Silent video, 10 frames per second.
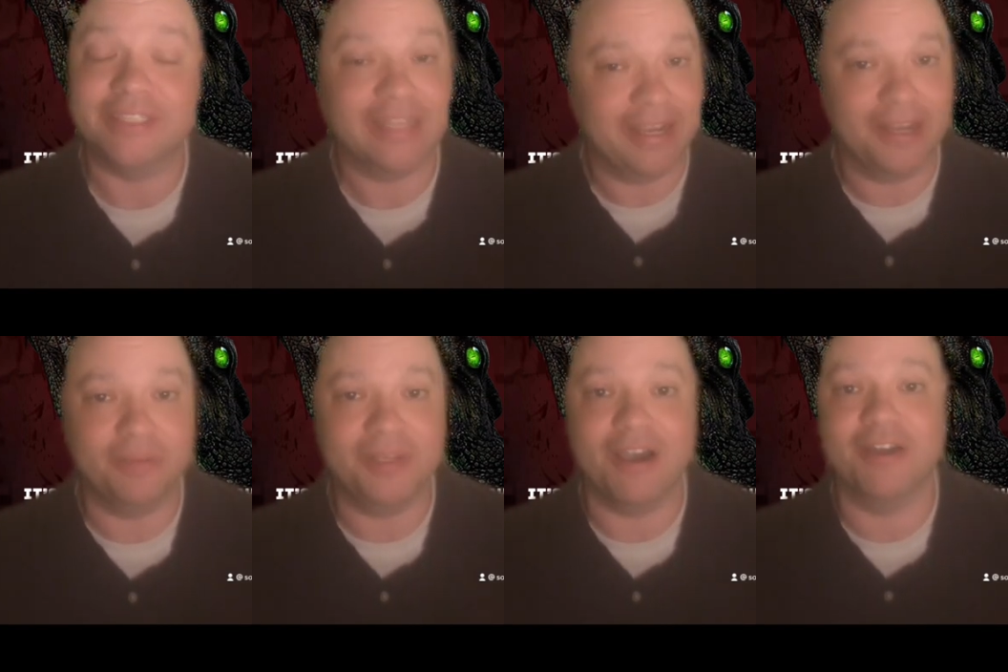I gotta
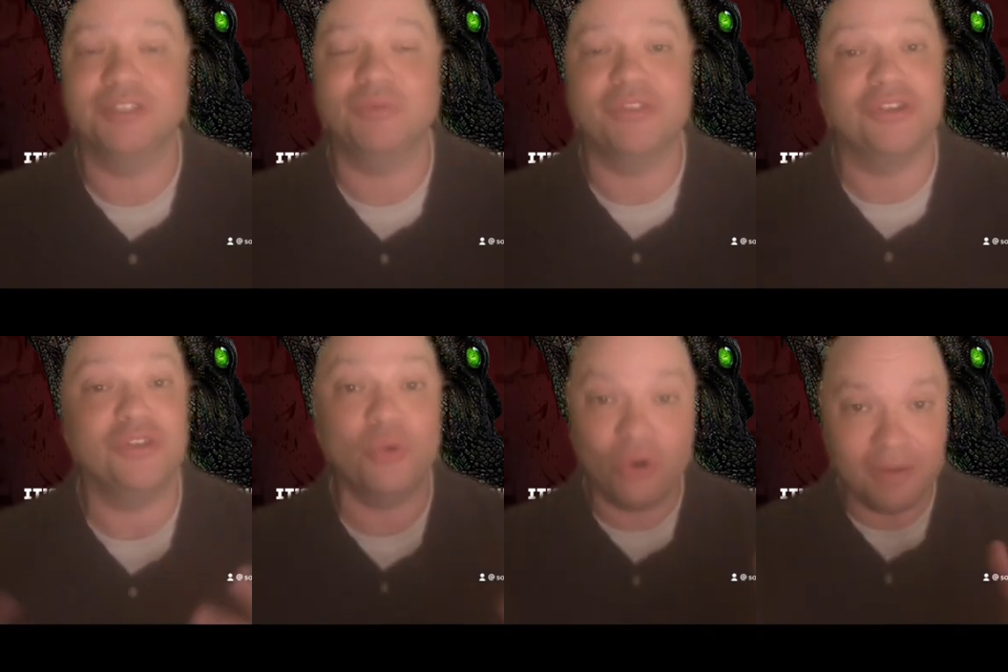be honest with you.
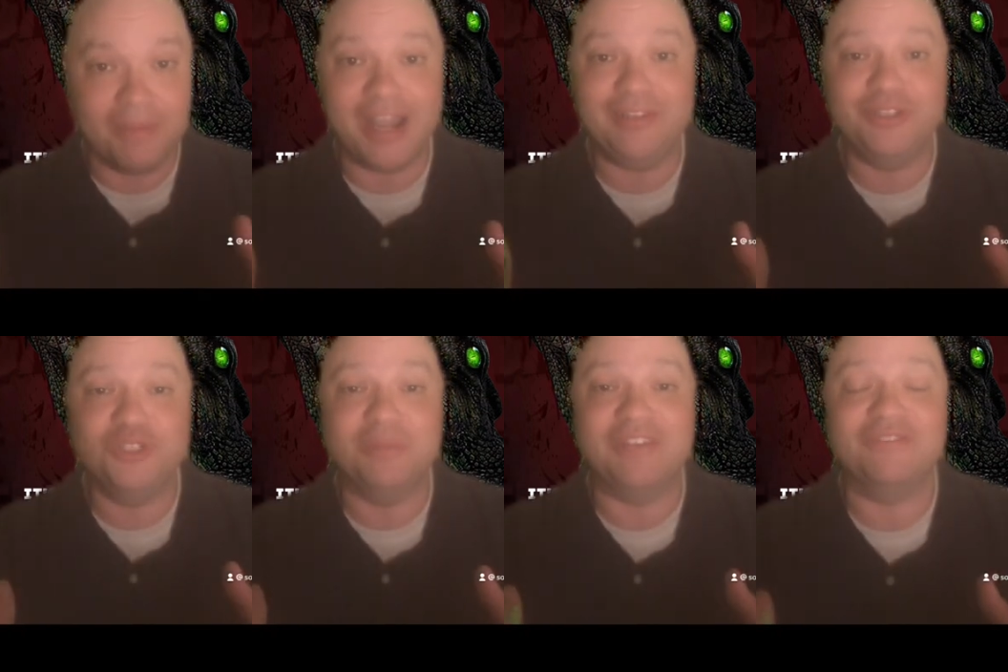Your mileage
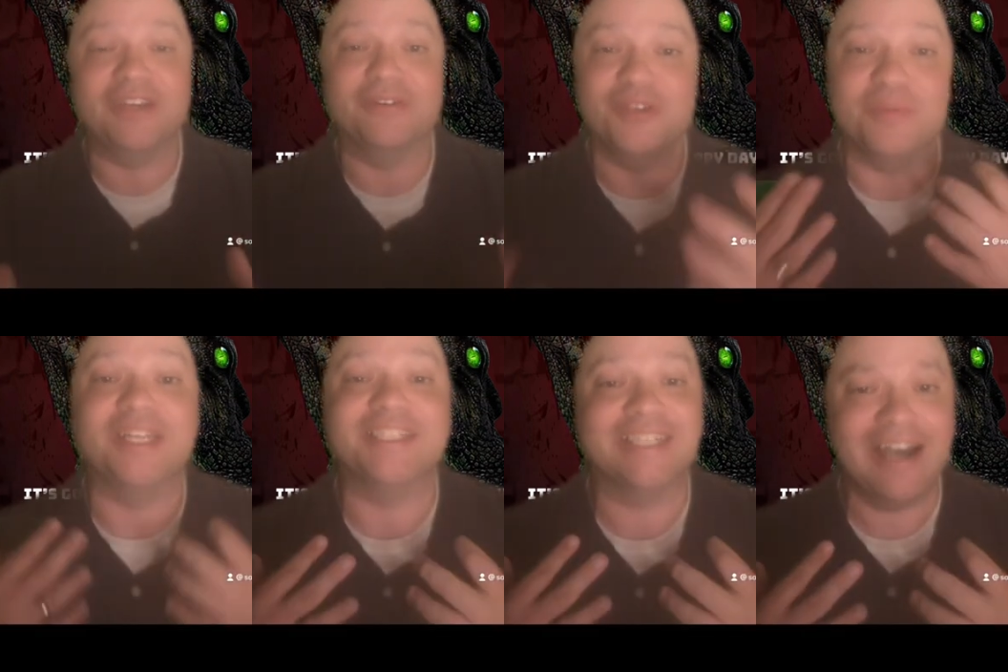may vary, but
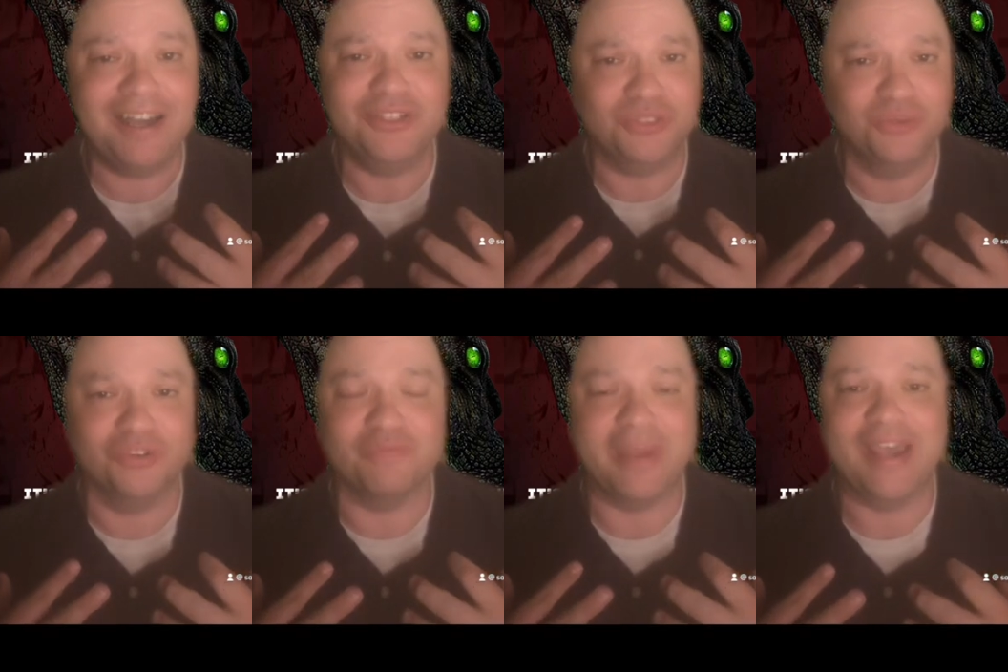as a connoisseur
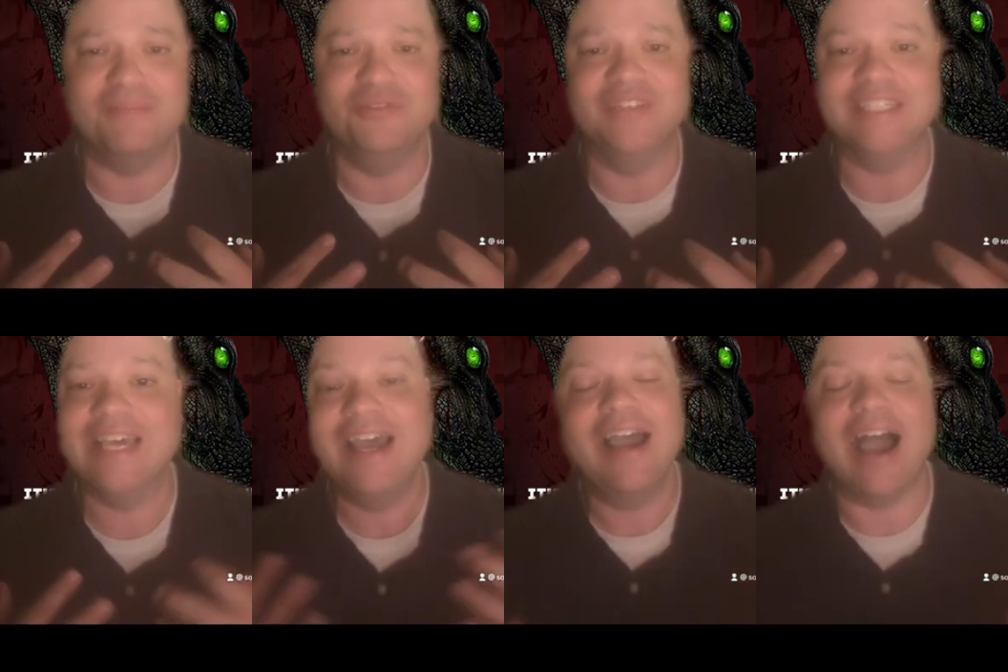of bad movies,
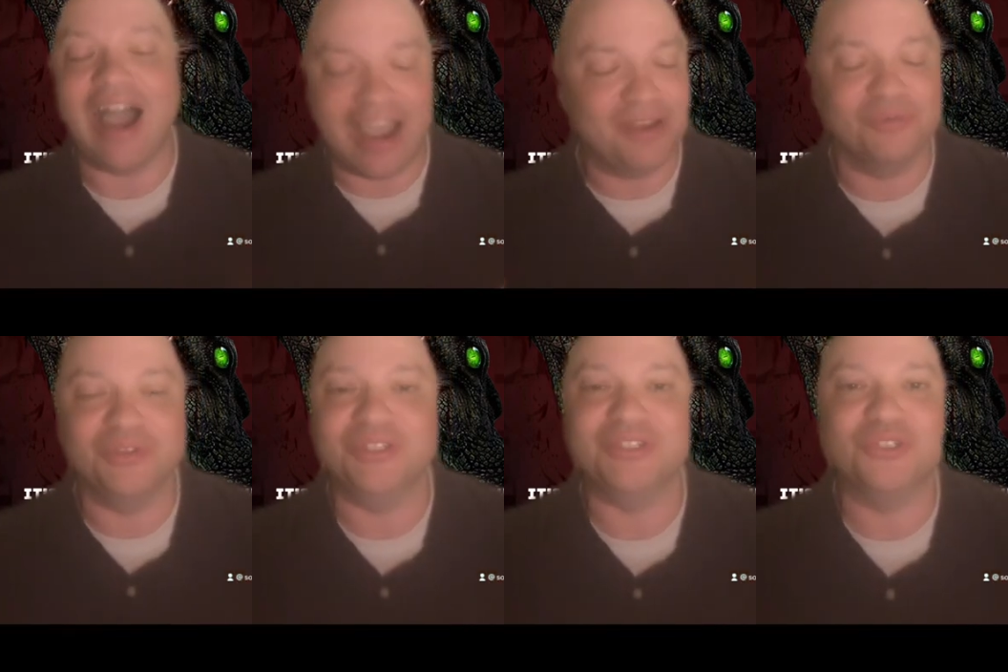I
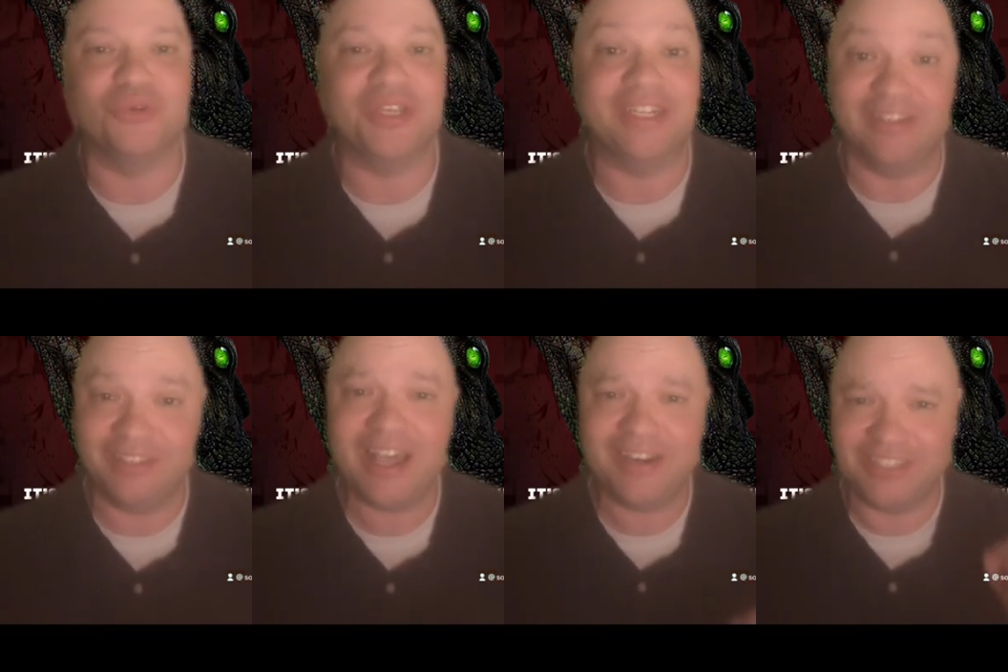really enjoyed it. A
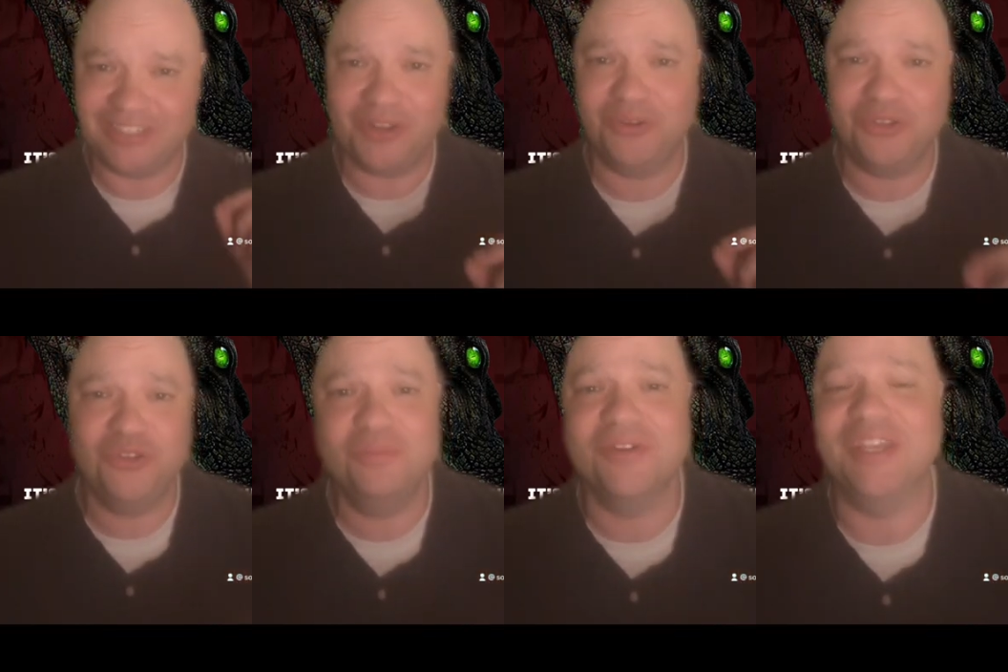lot of subtle
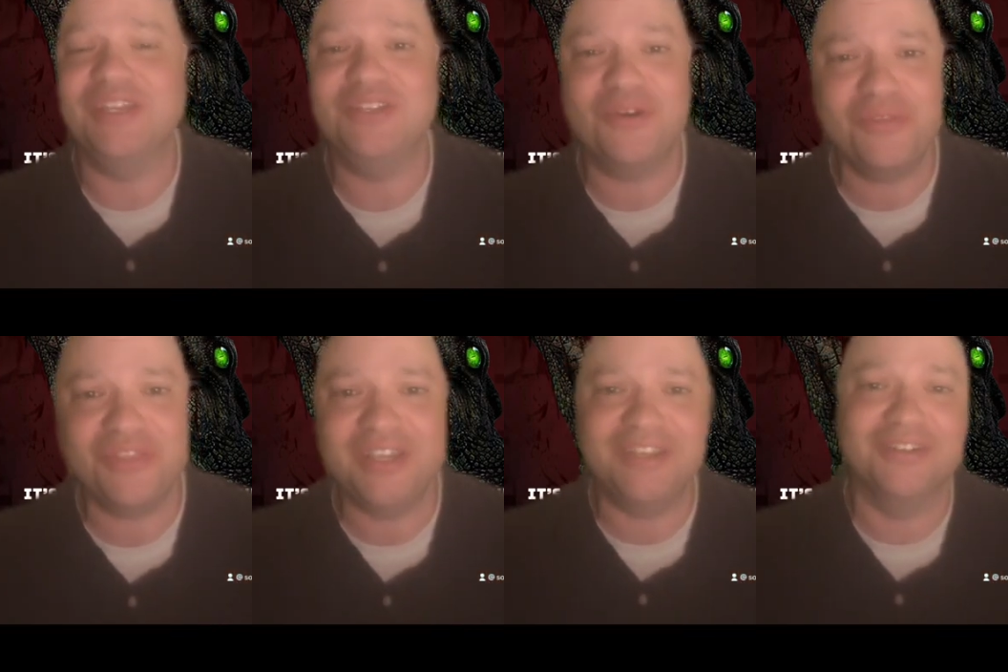humor that you don't
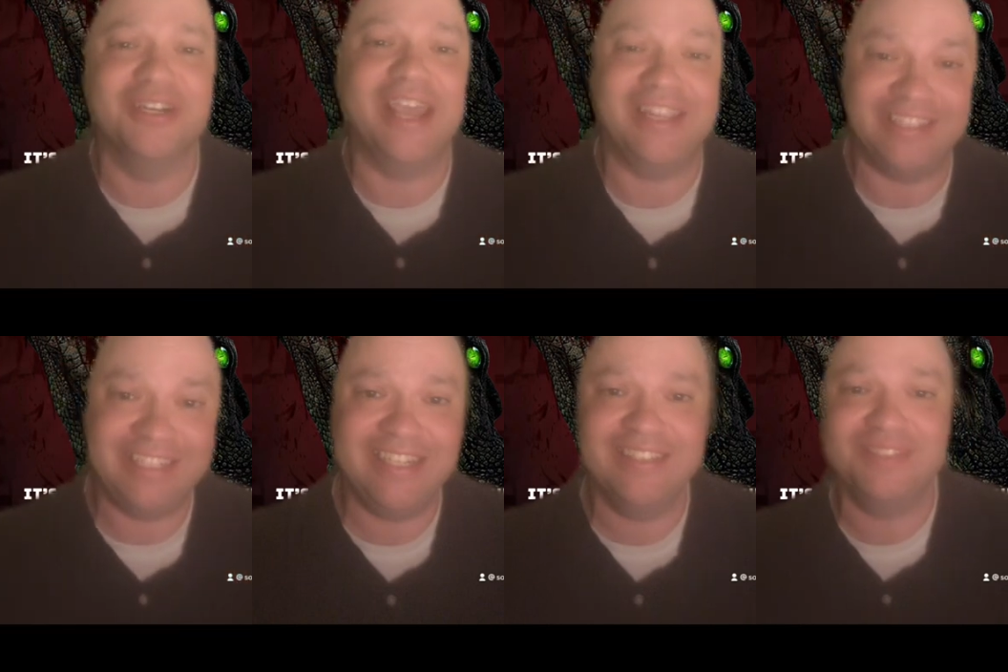think you're going to
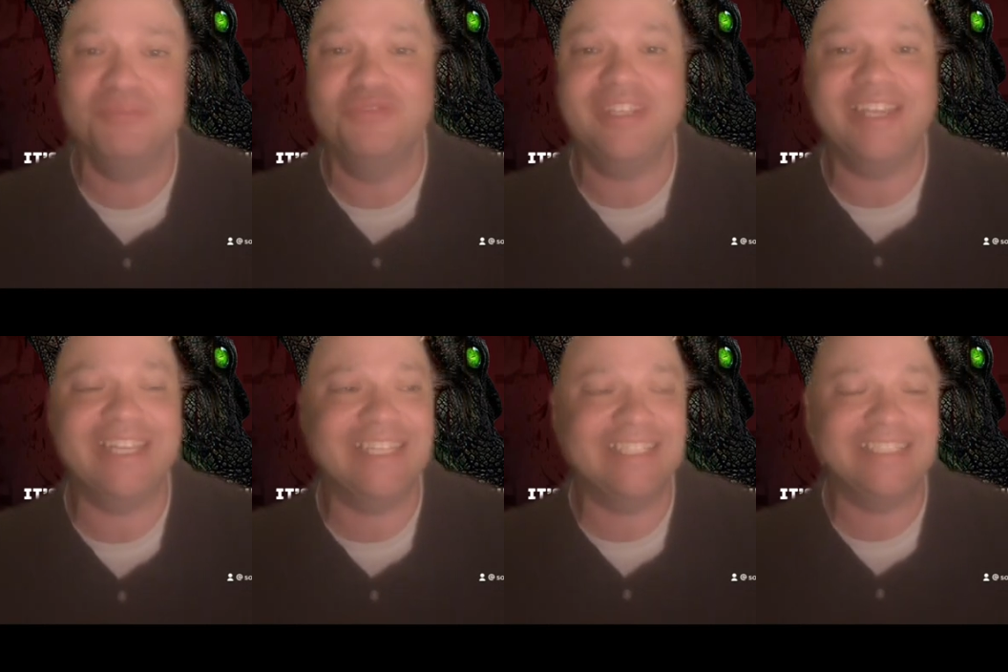see in this movie like
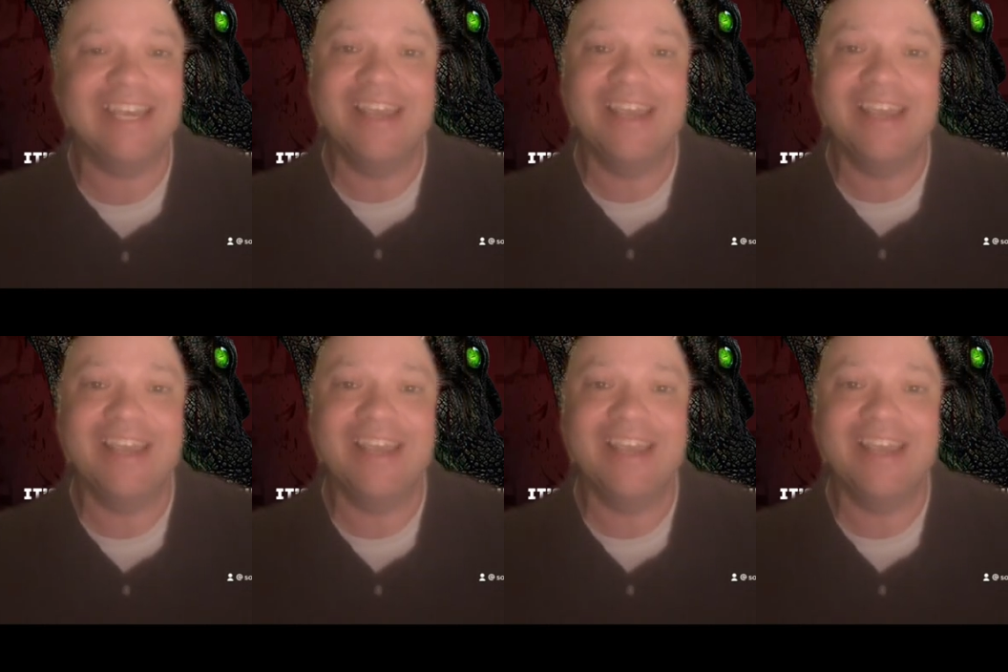this,